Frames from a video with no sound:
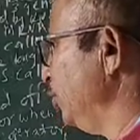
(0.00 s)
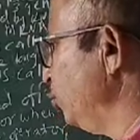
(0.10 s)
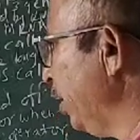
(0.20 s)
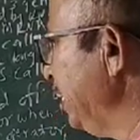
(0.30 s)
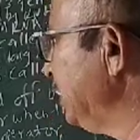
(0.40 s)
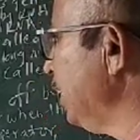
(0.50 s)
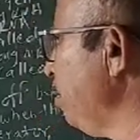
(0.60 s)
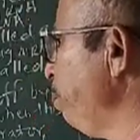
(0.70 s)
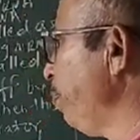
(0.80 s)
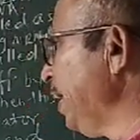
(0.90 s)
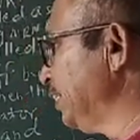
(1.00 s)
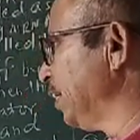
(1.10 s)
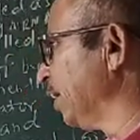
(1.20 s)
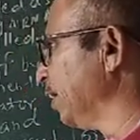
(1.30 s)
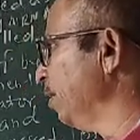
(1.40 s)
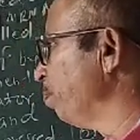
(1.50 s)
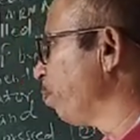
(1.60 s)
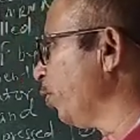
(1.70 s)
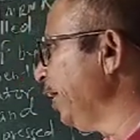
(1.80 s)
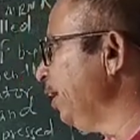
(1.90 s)
joins repressor
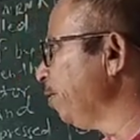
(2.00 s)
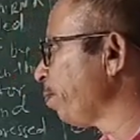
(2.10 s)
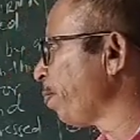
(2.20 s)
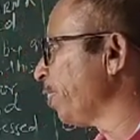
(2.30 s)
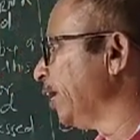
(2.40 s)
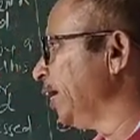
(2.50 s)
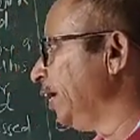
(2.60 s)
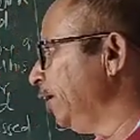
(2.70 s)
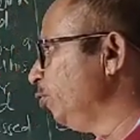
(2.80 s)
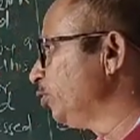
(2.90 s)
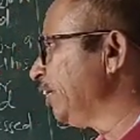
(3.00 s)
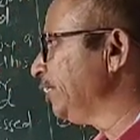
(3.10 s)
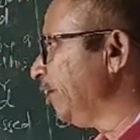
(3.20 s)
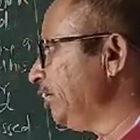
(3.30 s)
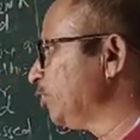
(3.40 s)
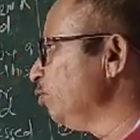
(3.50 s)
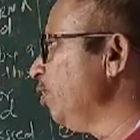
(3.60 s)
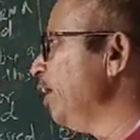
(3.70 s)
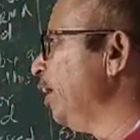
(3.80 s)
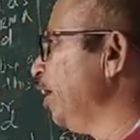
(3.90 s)
protein. Inducer joins
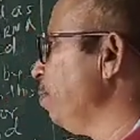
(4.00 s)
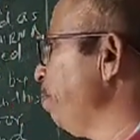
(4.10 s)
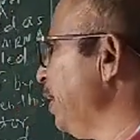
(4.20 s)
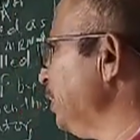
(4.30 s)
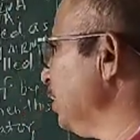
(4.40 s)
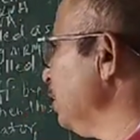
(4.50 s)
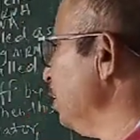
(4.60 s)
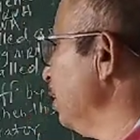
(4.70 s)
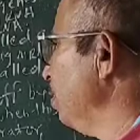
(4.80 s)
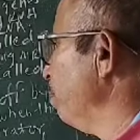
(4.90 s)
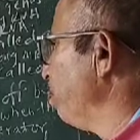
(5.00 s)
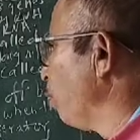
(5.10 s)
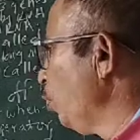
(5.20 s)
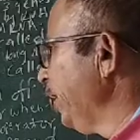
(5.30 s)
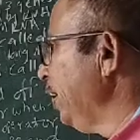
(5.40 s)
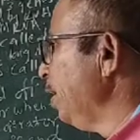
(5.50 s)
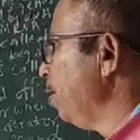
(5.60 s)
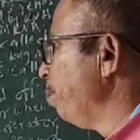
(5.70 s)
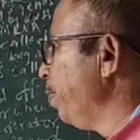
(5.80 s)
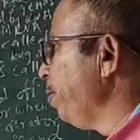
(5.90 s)
to repressor
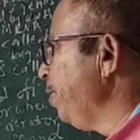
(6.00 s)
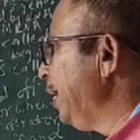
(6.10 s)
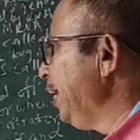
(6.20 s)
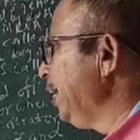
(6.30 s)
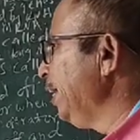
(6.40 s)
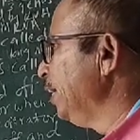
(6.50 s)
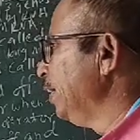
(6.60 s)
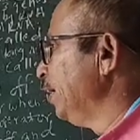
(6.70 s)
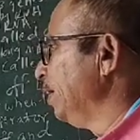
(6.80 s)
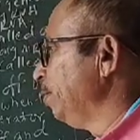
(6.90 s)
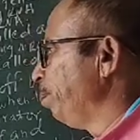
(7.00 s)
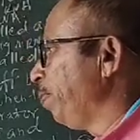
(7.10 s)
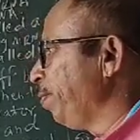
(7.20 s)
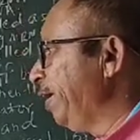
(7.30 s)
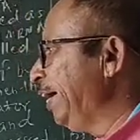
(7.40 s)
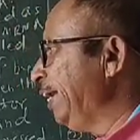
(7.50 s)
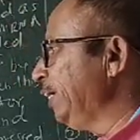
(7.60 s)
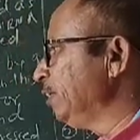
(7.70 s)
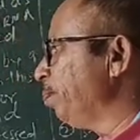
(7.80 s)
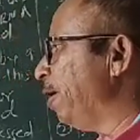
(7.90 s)
protein,
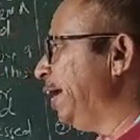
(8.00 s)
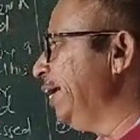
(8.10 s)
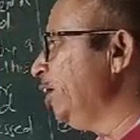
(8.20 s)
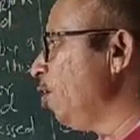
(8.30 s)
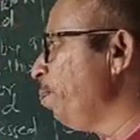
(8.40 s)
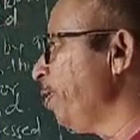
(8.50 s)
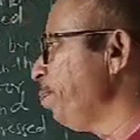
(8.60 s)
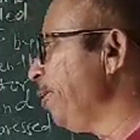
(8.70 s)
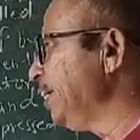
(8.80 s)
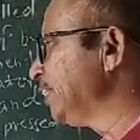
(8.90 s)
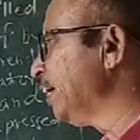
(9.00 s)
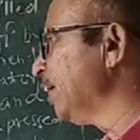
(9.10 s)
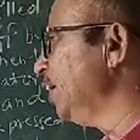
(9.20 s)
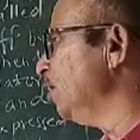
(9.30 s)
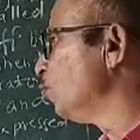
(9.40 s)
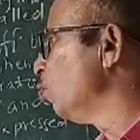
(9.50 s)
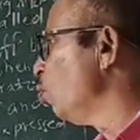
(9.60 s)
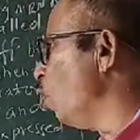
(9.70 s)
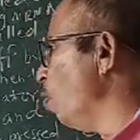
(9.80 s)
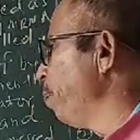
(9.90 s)
preventing the binding of repressor
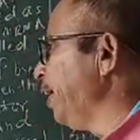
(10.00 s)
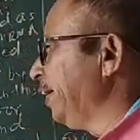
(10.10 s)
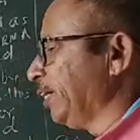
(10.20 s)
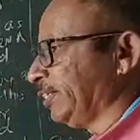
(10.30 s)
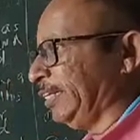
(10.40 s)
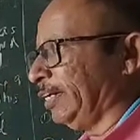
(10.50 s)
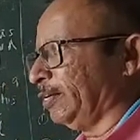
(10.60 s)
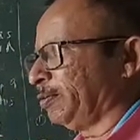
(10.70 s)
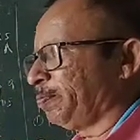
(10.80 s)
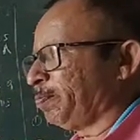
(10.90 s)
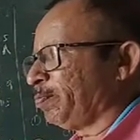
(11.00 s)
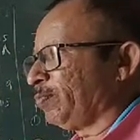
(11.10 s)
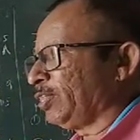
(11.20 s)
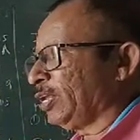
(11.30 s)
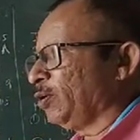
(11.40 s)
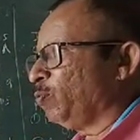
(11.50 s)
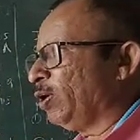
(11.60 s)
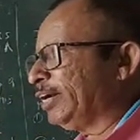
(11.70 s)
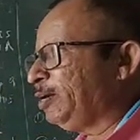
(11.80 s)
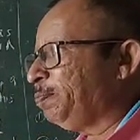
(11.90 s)
to operator gene.
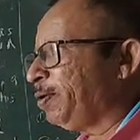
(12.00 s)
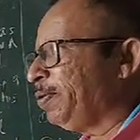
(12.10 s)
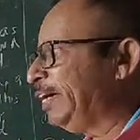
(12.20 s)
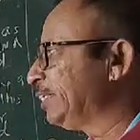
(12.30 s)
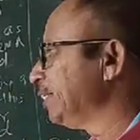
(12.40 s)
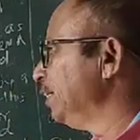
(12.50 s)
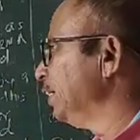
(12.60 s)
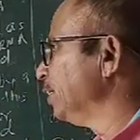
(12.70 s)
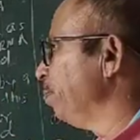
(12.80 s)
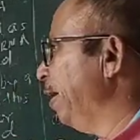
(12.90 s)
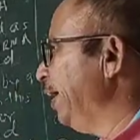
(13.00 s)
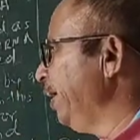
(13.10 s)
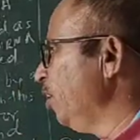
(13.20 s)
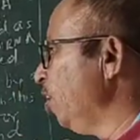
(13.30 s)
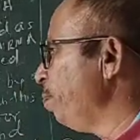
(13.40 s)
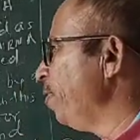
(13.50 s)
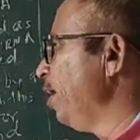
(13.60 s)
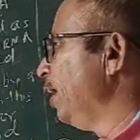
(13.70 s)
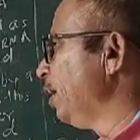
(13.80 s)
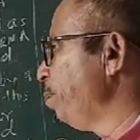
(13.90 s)
What it prevents? The binding
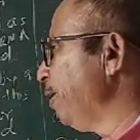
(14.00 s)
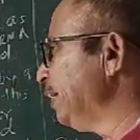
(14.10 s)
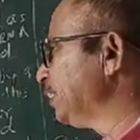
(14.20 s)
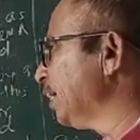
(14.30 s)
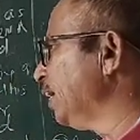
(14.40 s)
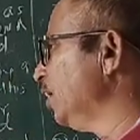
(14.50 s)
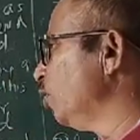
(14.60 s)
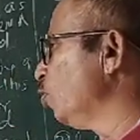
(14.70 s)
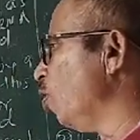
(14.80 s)
of repressor to